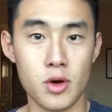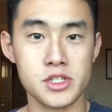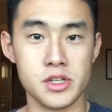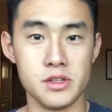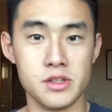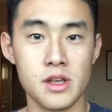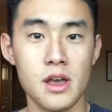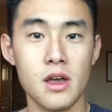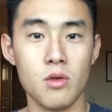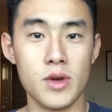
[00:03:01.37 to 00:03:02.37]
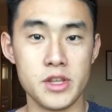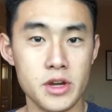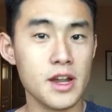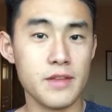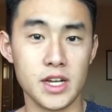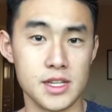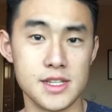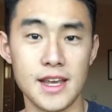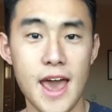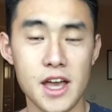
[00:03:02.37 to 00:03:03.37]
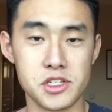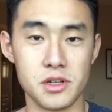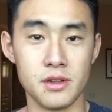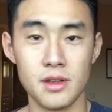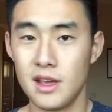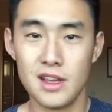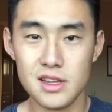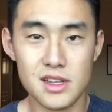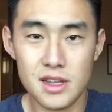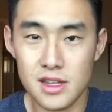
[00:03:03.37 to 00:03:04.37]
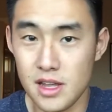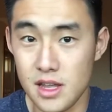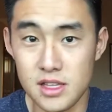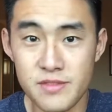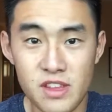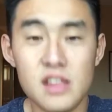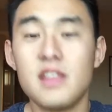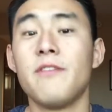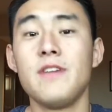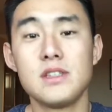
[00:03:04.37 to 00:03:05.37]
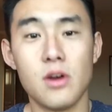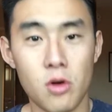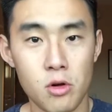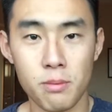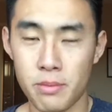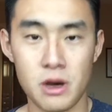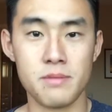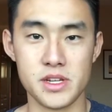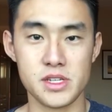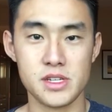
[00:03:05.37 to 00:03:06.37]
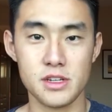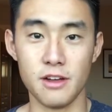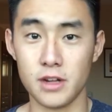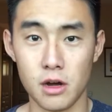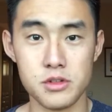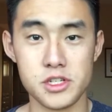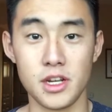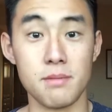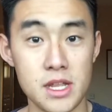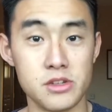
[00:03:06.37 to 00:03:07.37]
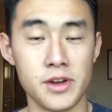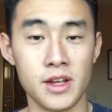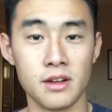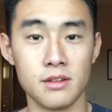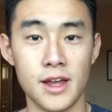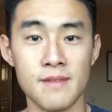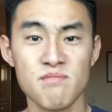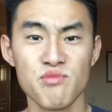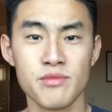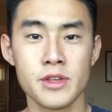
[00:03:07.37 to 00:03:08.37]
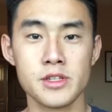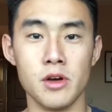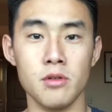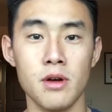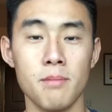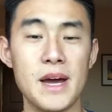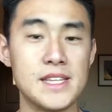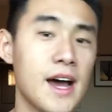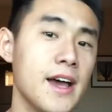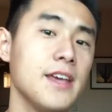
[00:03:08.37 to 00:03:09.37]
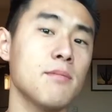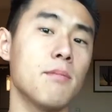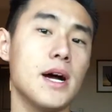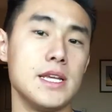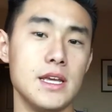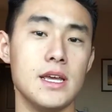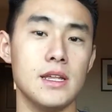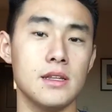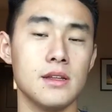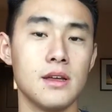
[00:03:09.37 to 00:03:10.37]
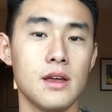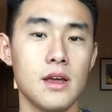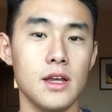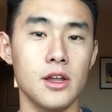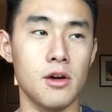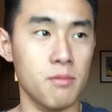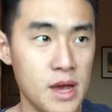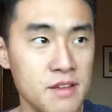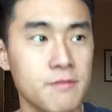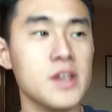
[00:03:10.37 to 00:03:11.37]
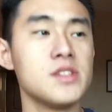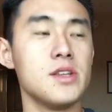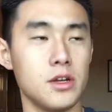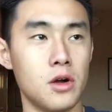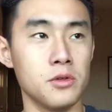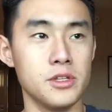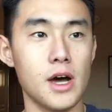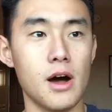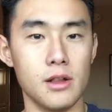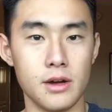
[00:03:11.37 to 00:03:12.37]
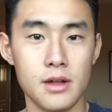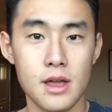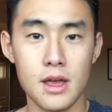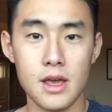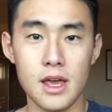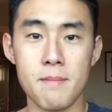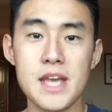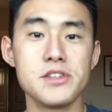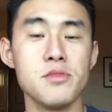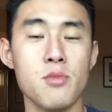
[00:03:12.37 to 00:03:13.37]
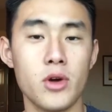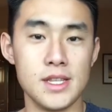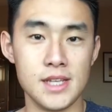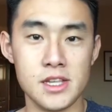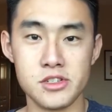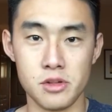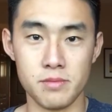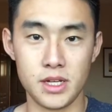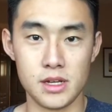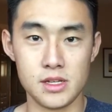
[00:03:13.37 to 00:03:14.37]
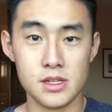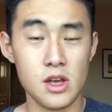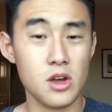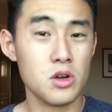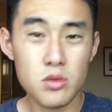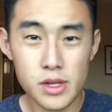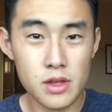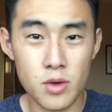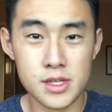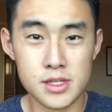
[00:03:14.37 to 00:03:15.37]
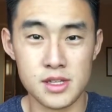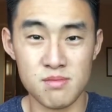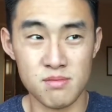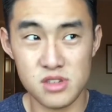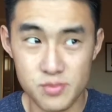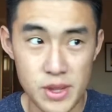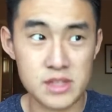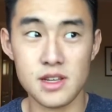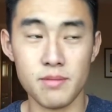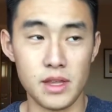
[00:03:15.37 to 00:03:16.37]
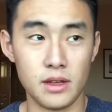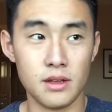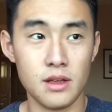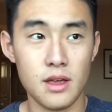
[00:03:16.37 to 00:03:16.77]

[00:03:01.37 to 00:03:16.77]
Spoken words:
questions when you're not even going to take action. It defeats the whole purpose of coaching and mentoring, right? So by tying money in, by investing your own dollar, it makes you more intentional, because who really wants to spend something